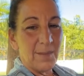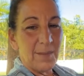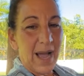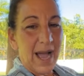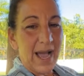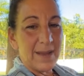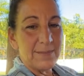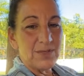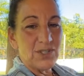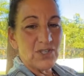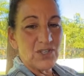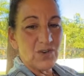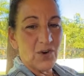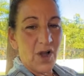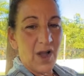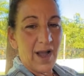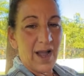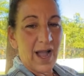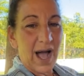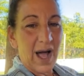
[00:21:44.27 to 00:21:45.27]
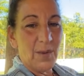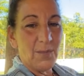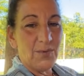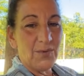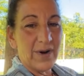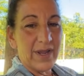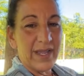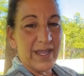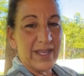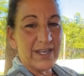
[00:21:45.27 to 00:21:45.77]
I'm strong. I'll
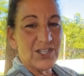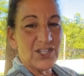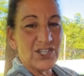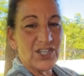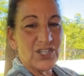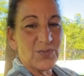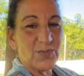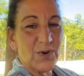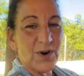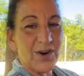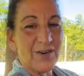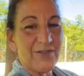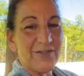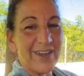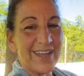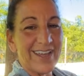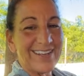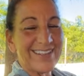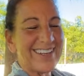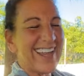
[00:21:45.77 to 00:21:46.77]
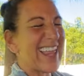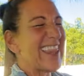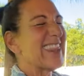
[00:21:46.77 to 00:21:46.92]
bring it. She's perfect.